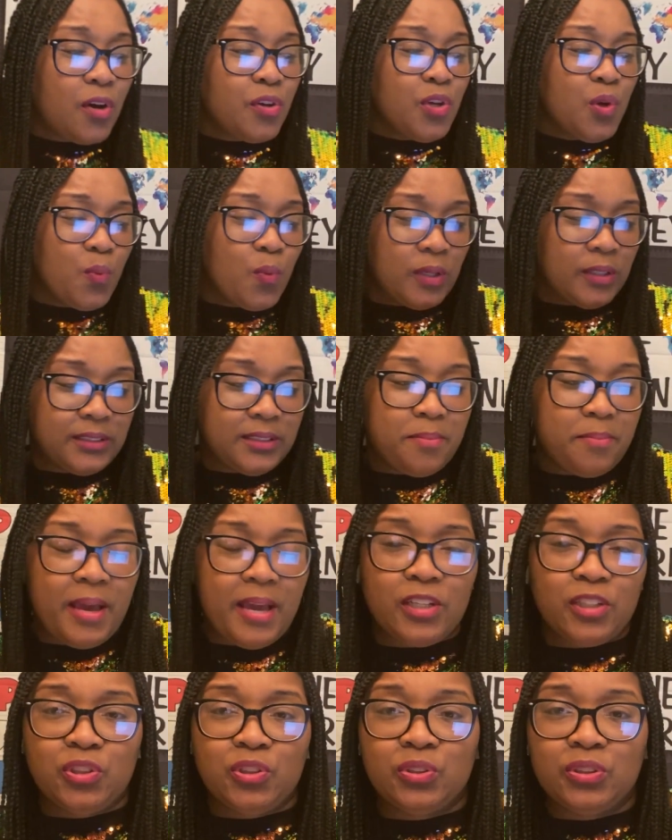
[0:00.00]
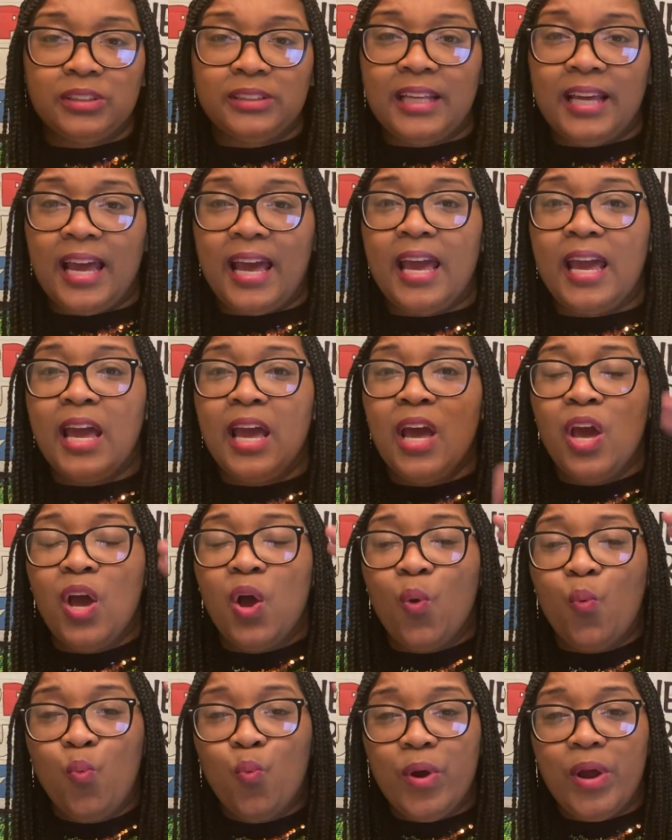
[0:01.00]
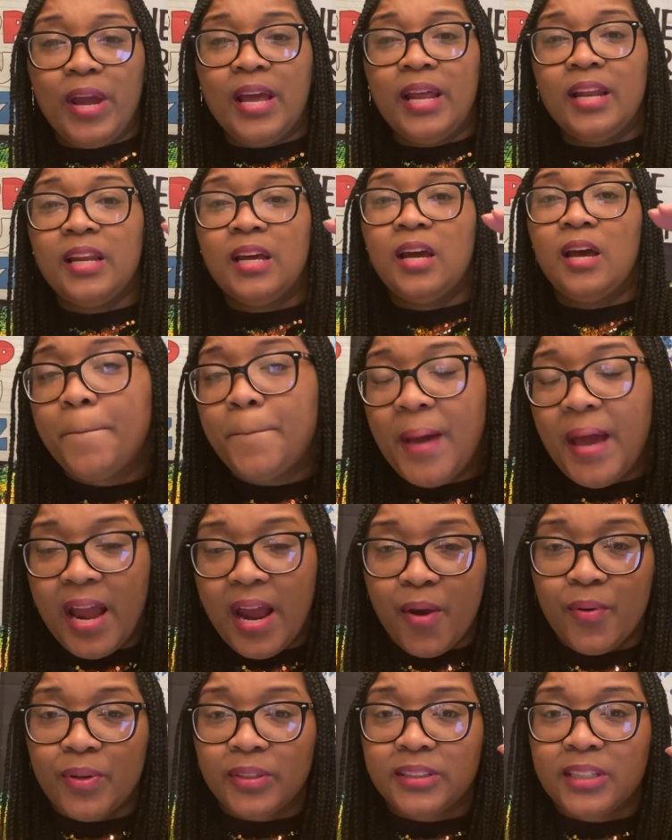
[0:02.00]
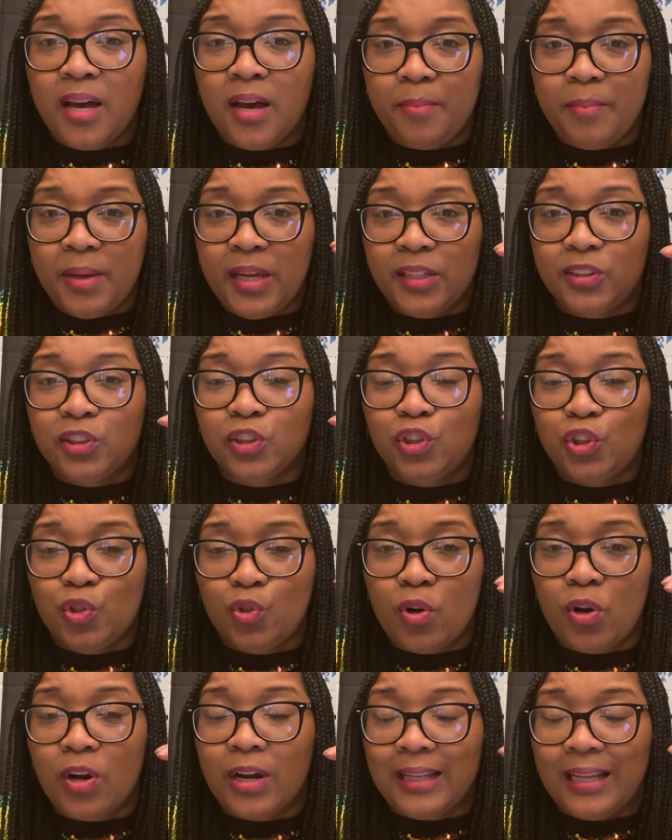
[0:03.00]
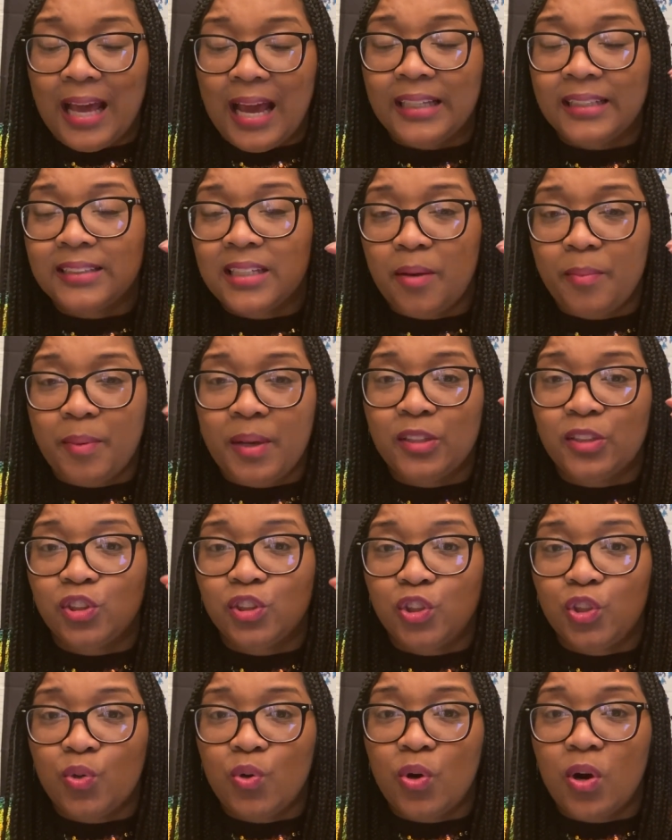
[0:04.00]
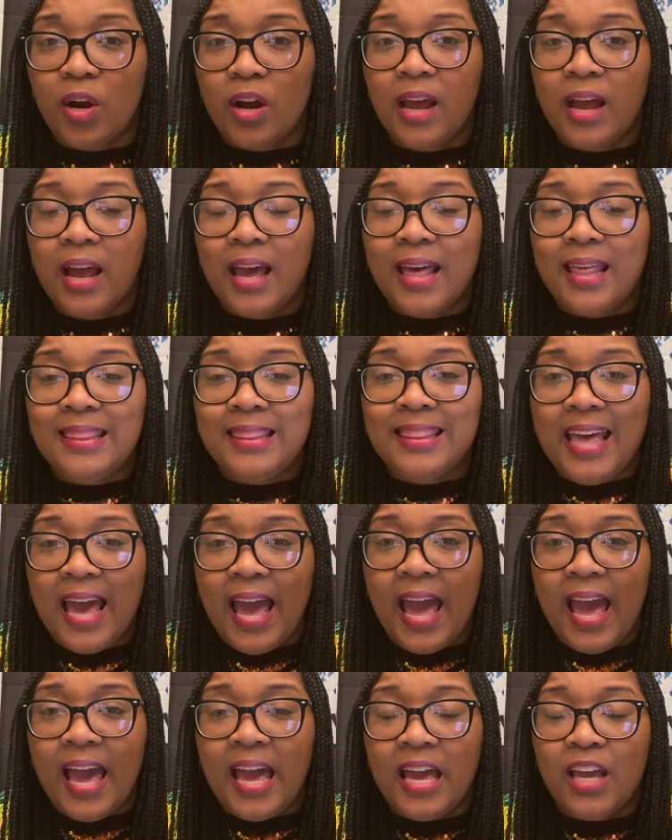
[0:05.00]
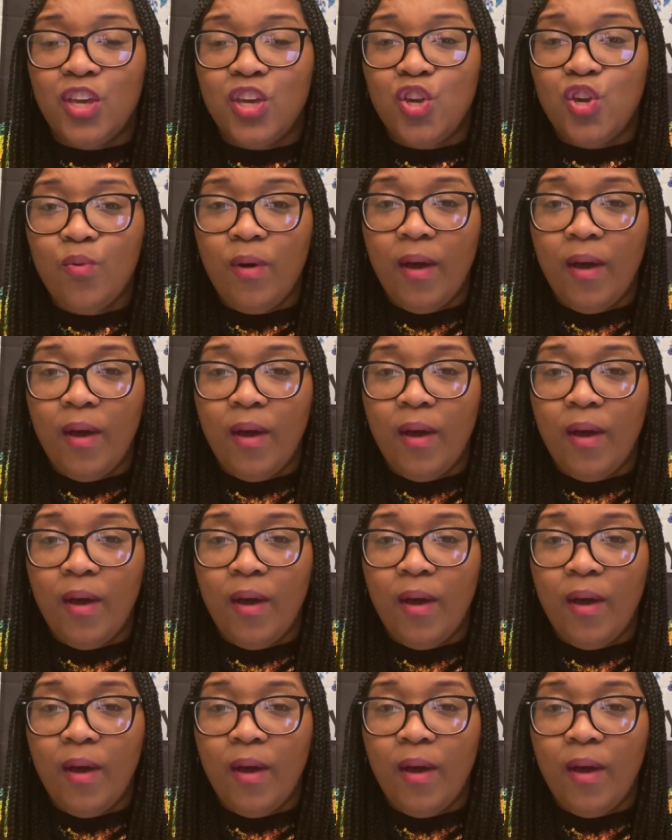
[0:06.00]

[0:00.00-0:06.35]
you want to make sure that when parents come in to tour, clients come in to tour, that you